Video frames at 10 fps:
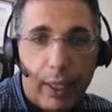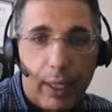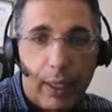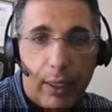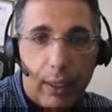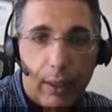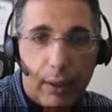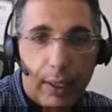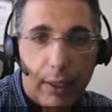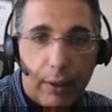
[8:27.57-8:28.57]
skills.
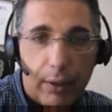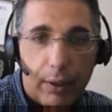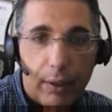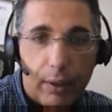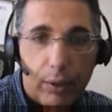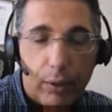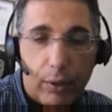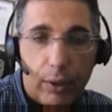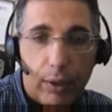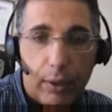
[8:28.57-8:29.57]
So her
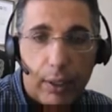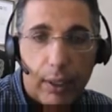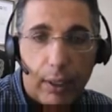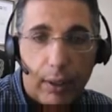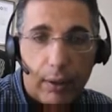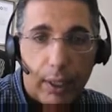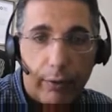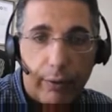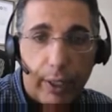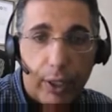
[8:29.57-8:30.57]
skills in French
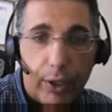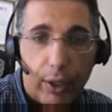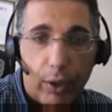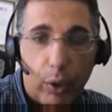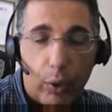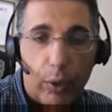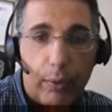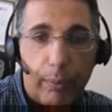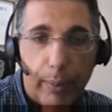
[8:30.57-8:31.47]
are all basic.